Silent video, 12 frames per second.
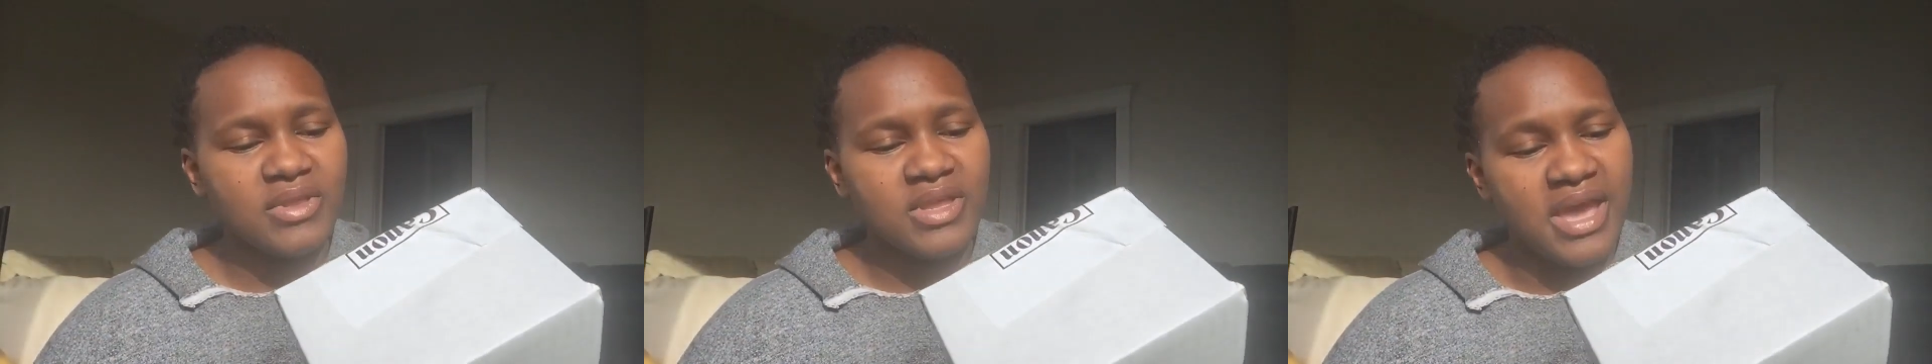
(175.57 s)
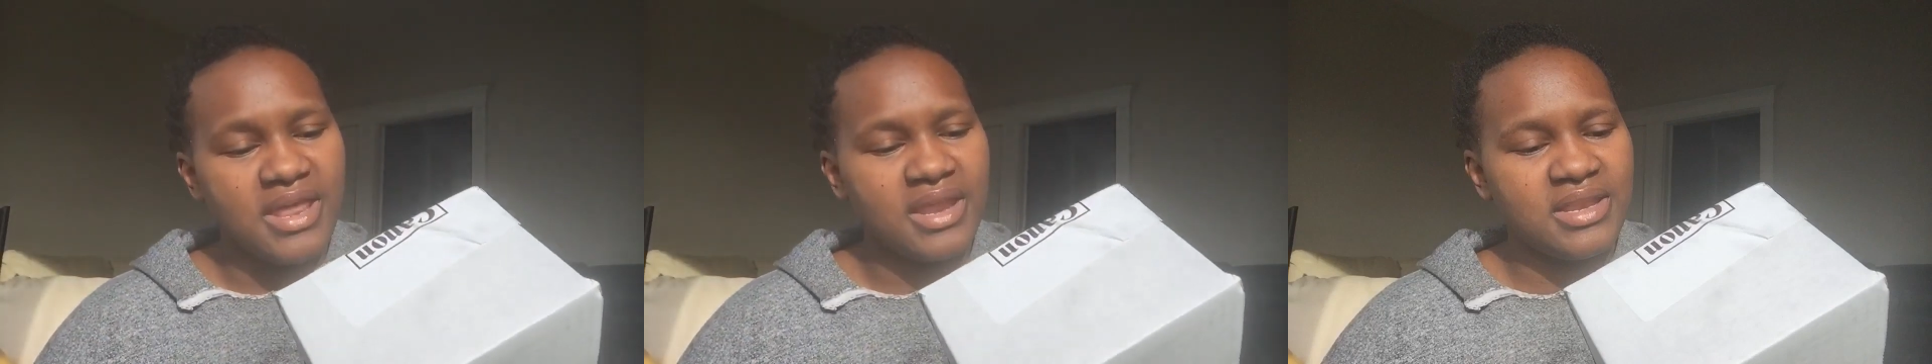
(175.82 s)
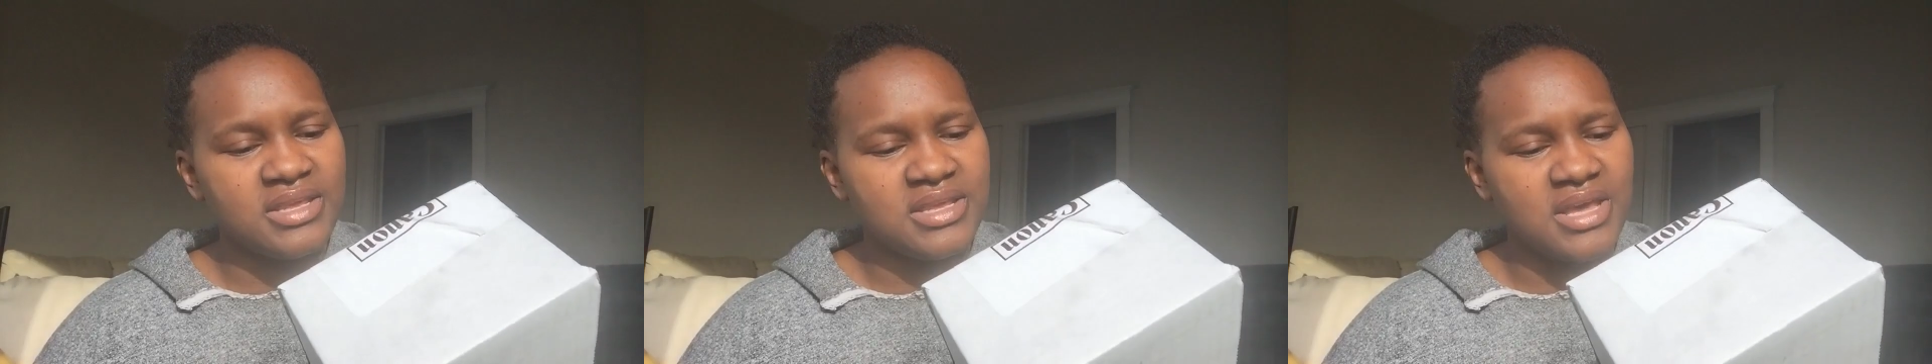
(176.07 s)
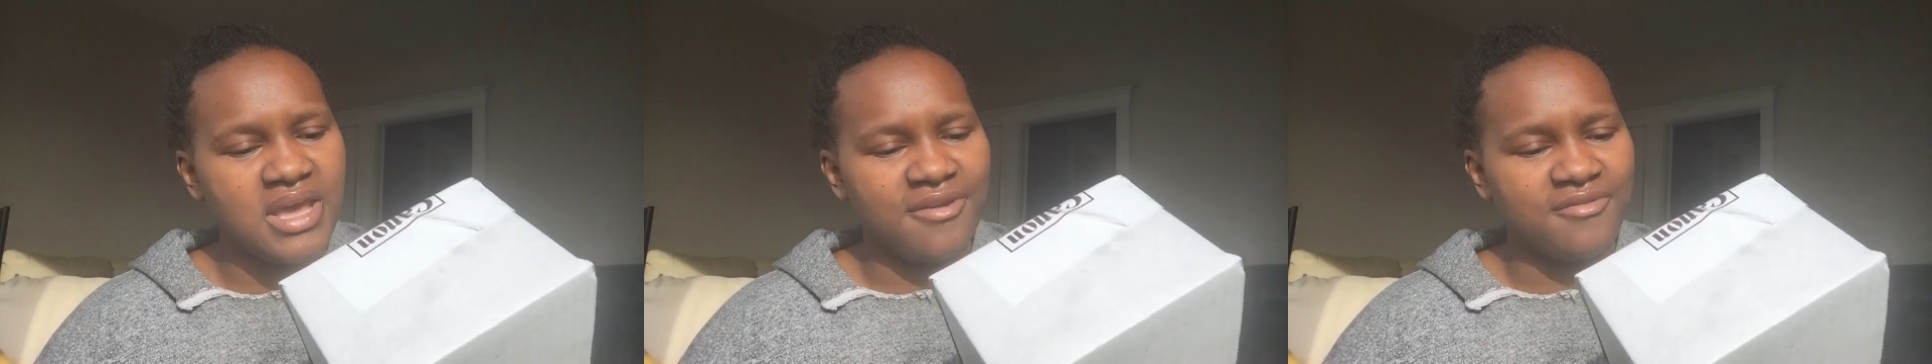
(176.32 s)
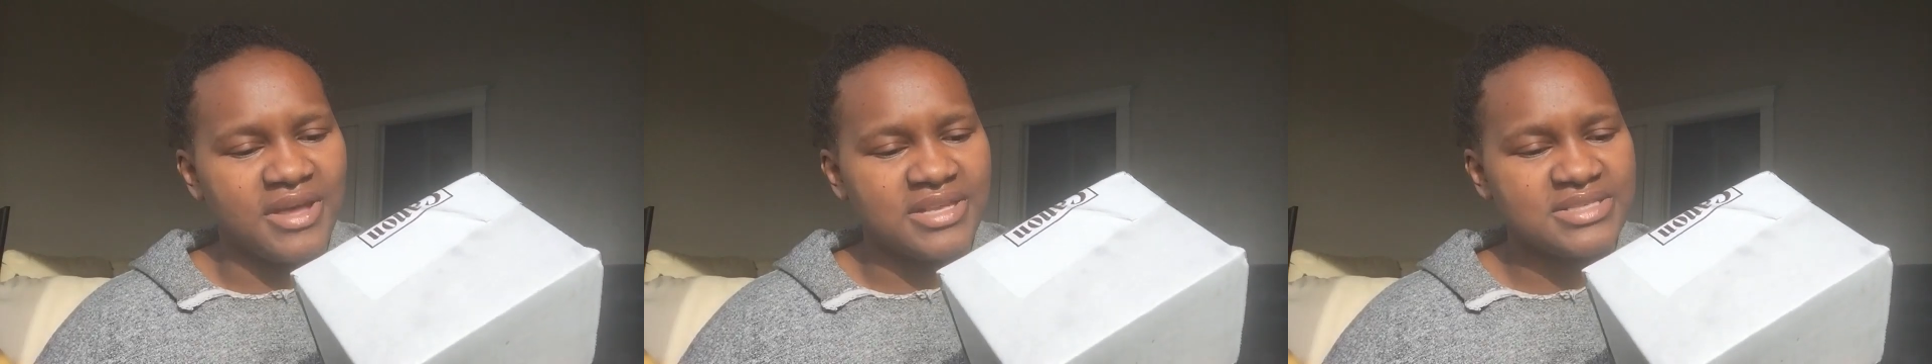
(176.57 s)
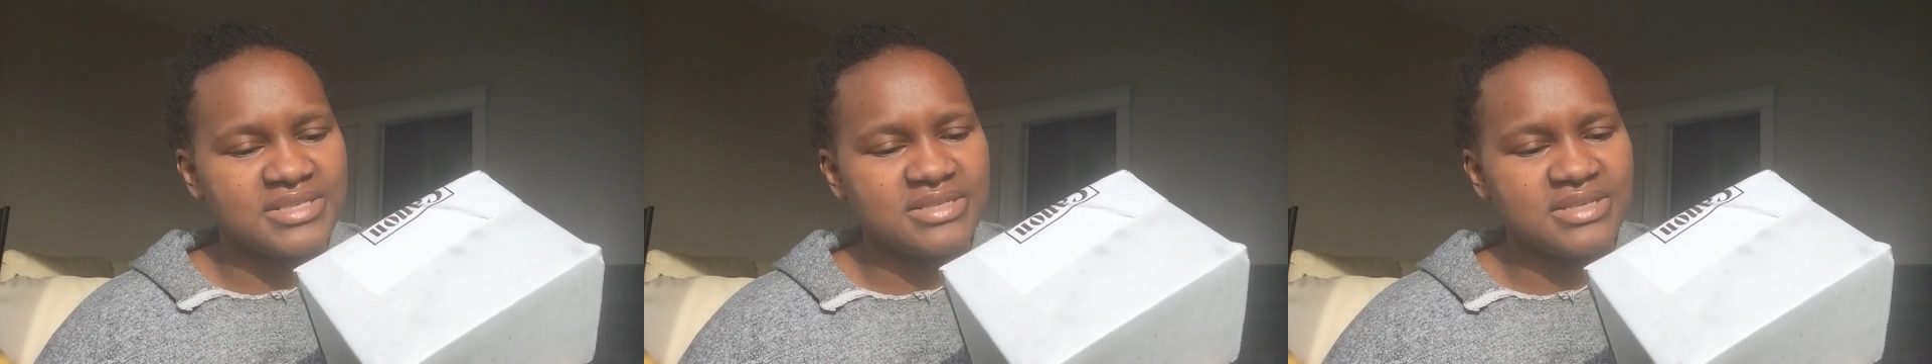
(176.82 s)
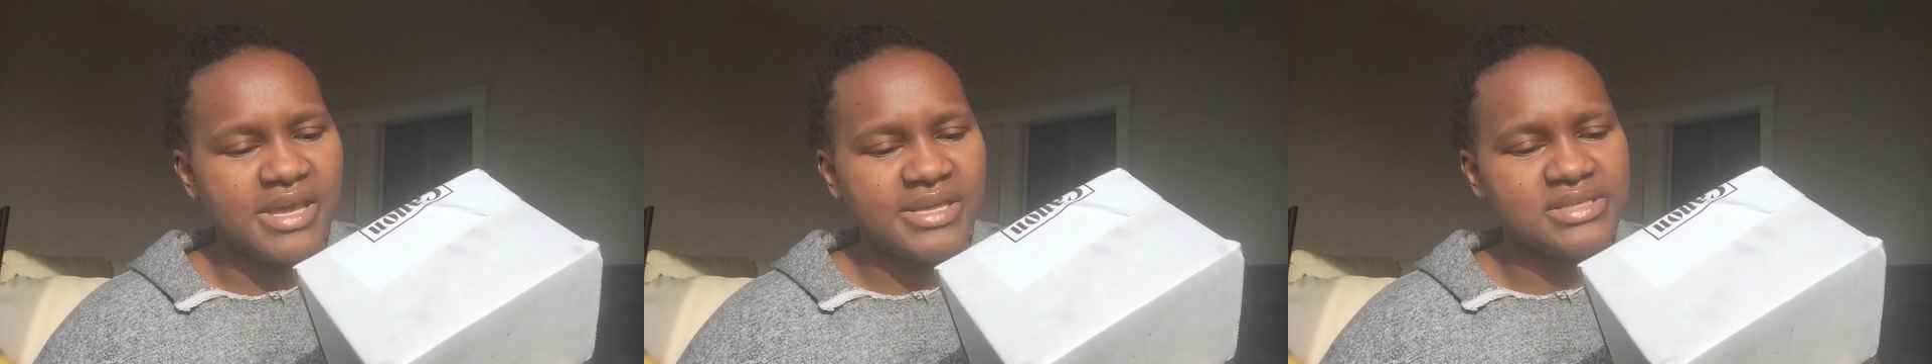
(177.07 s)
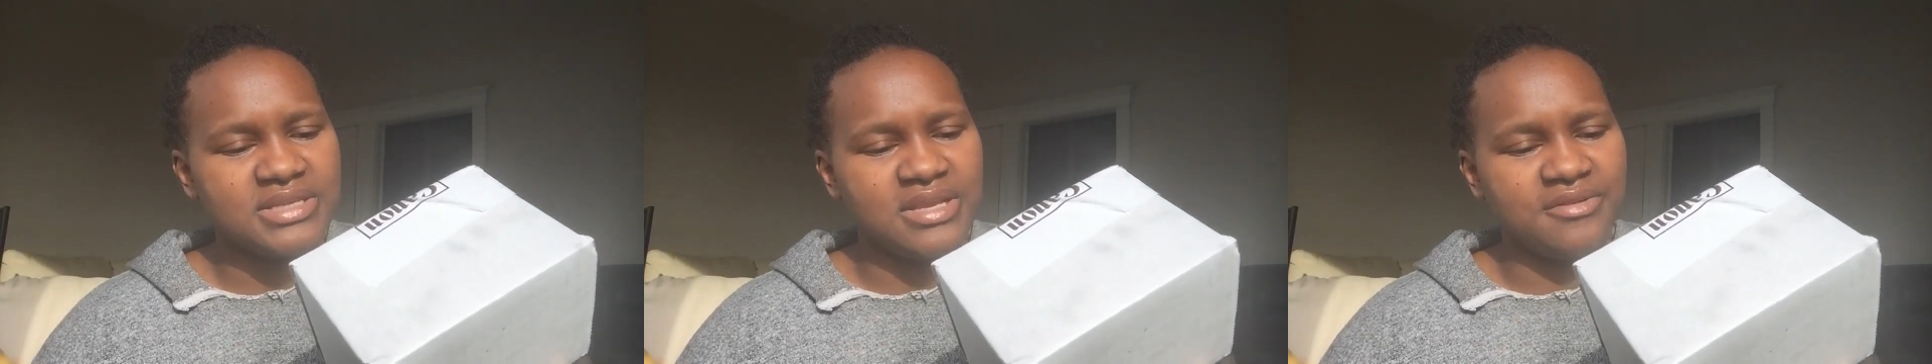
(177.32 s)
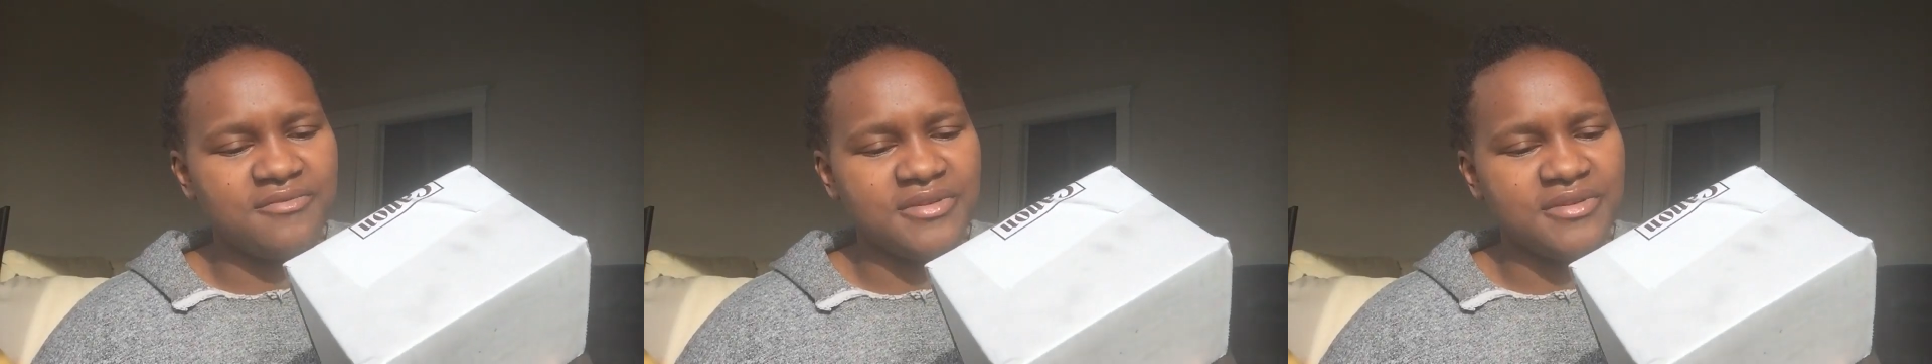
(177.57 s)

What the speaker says: Canon EFS 18,